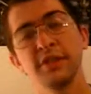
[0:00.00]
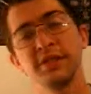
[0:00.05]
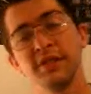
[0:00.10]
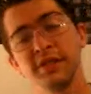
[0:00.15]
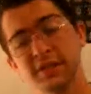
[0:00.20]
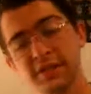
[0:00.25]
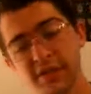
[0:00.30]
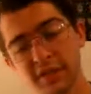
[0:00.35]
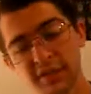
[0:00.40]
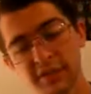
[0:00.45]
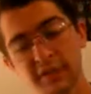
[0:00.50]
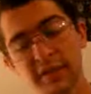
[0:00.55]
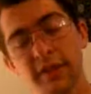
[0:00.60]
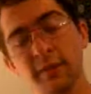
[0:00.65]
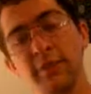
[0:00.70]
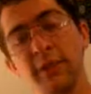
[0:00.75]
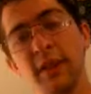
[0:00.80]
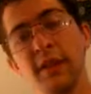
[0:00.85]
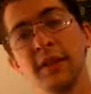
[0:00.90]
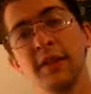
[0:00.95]
to
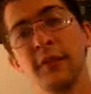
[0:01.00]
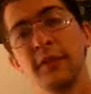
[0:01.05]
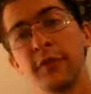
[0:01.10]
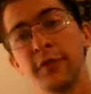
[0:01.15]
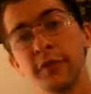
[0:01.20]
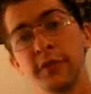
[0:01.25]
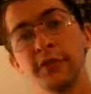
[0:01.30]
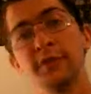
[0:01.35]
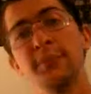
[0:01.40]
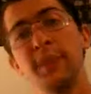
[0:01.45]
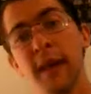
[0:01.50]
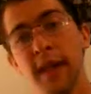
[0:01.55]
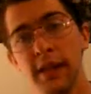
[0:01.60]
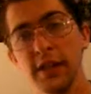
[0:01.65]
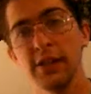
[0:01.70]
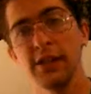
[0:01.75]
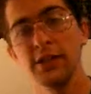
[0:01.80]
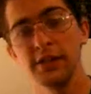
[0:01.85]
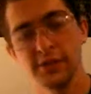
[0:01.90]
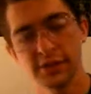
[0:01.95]
successfully play the first
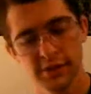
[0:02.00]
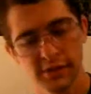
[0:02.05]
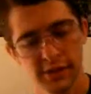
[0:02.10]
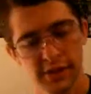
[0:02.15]
page.